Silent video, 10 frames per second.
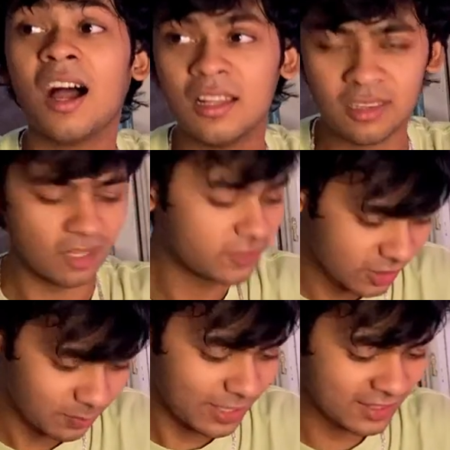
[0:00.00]
I love
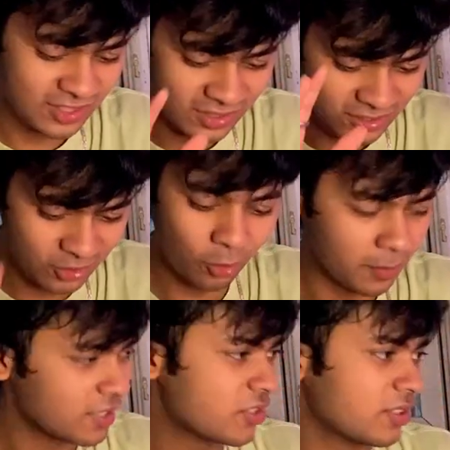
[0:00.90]
this place so
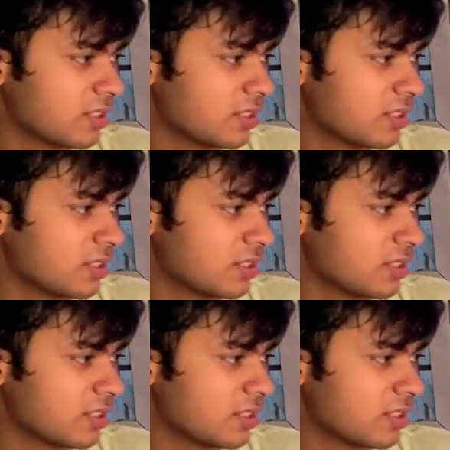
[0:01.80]
much.